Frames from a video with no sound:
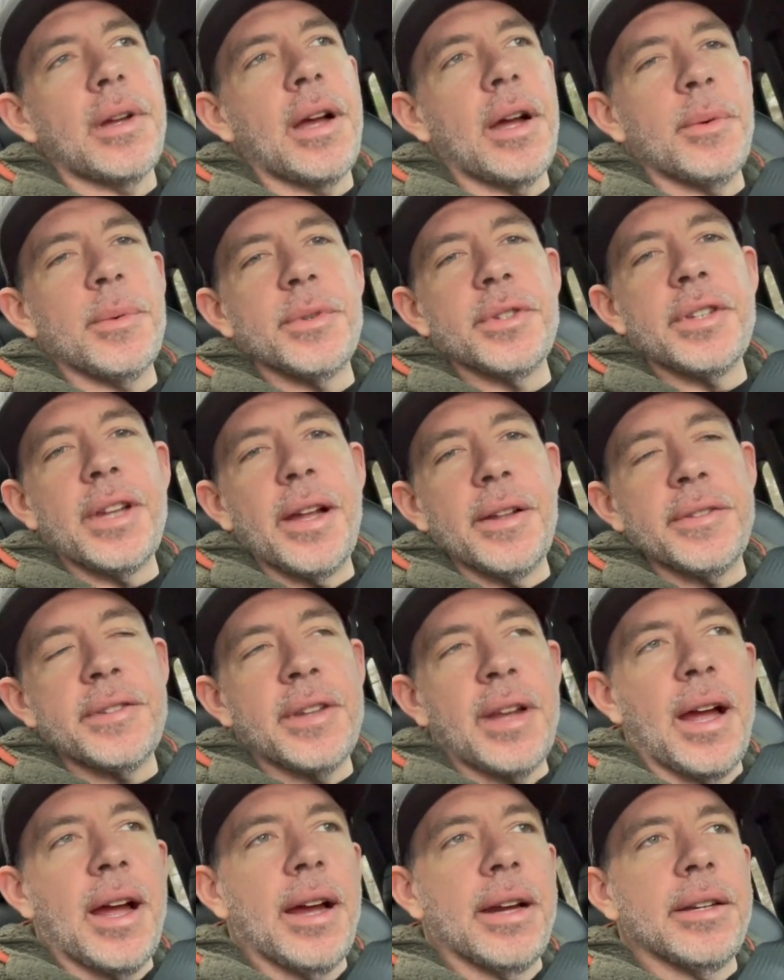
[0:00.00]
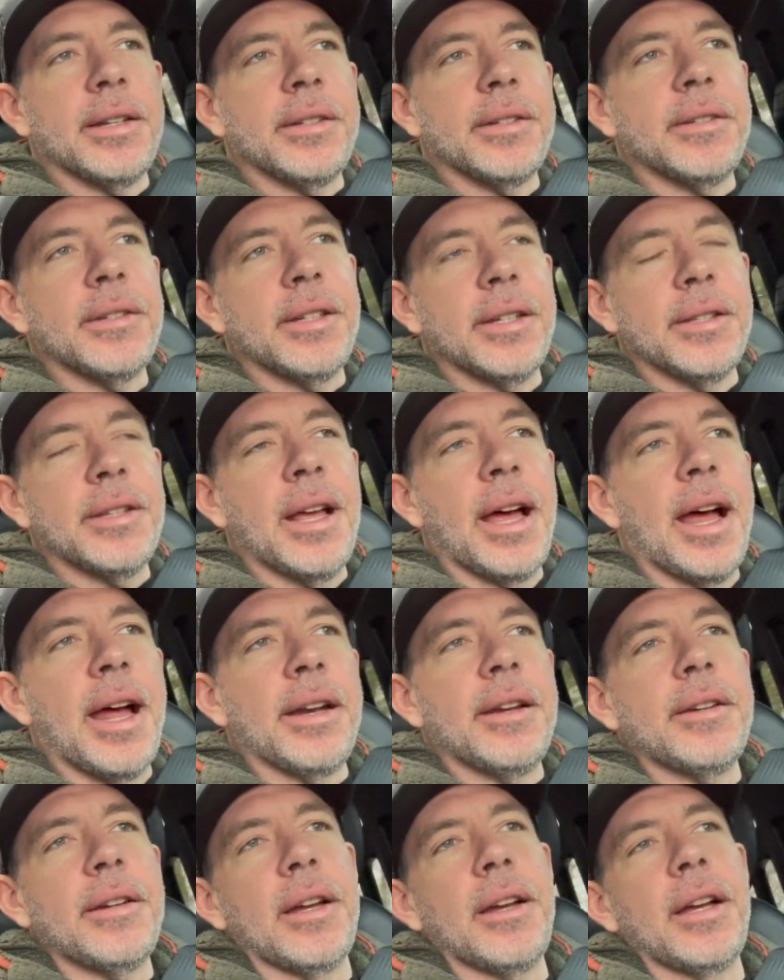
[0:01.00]
was outside and did that,
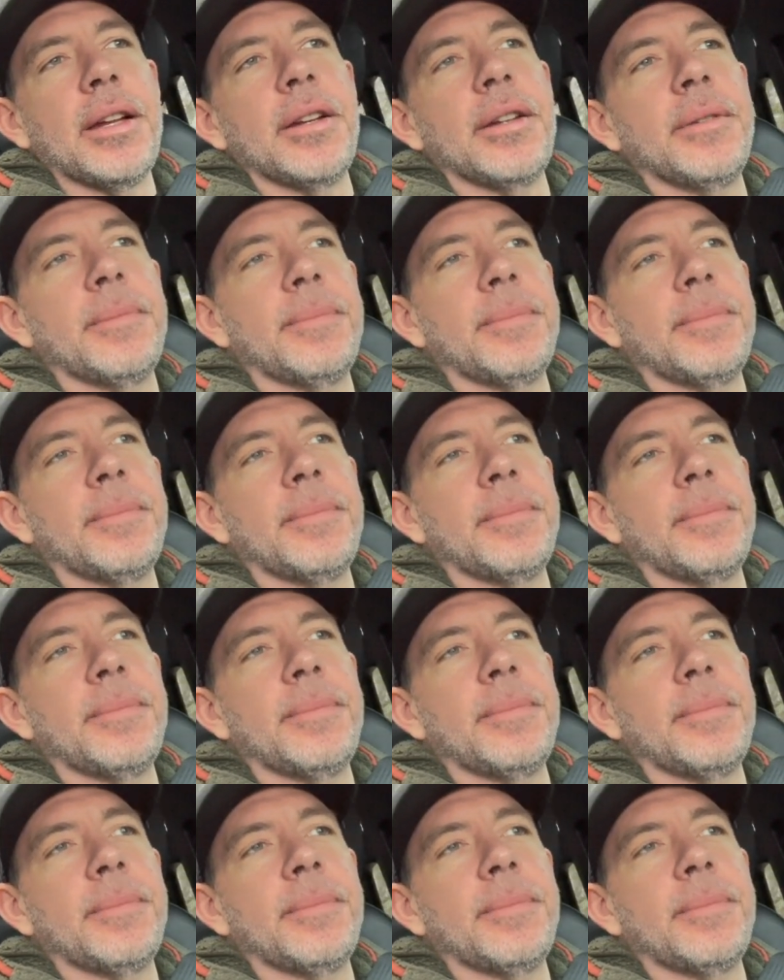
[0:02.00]
I